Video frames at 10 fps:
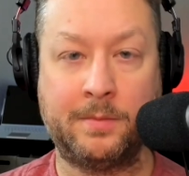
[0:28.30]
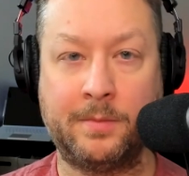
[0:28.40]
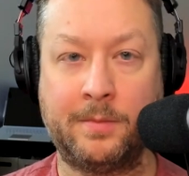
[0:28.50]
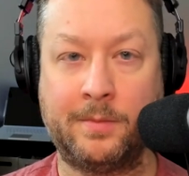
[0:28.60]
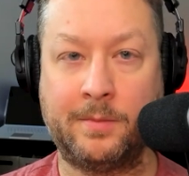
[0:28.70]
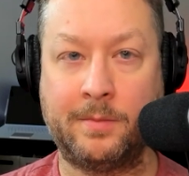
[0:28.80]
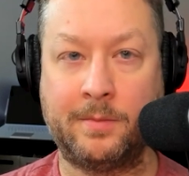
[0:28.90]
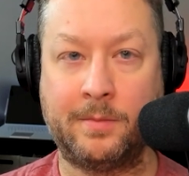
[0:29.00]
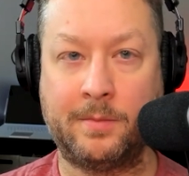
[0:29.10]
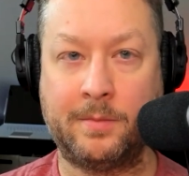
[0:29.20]

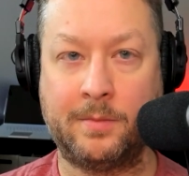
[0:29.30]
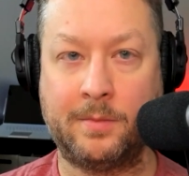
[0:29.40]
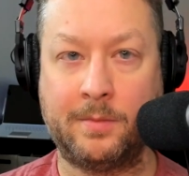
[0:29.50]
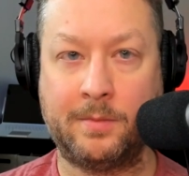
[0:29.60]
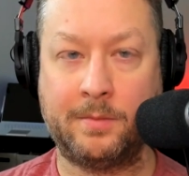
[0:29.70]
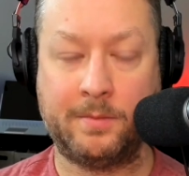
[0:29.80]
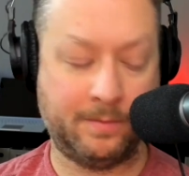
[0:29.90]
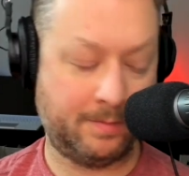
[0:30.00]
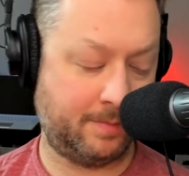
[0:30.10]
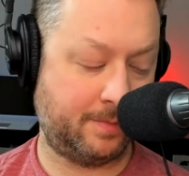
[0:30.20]

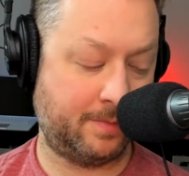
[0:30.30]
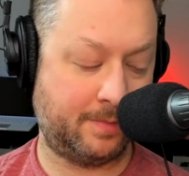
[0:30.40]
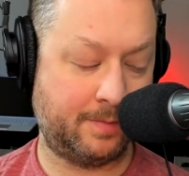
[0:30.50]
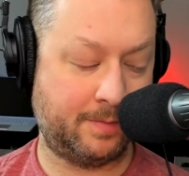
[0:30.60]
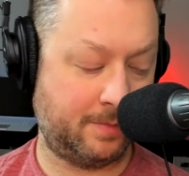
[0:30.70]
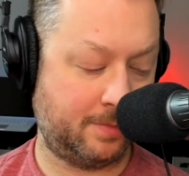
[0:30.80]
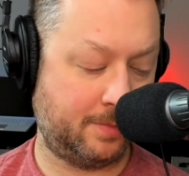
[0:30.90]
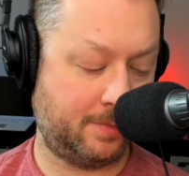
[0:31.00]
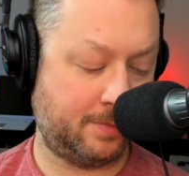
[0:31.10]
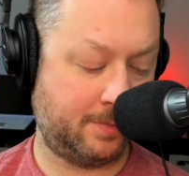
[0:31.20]

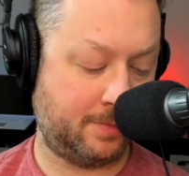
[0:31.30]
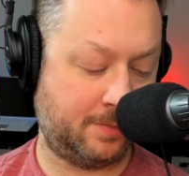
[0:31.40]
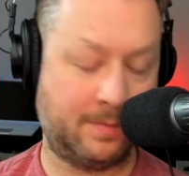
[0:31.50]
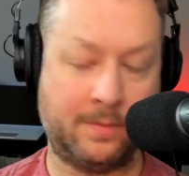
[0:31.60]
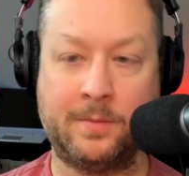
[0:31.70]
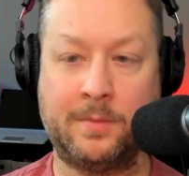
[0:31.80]
This person isn't speaking.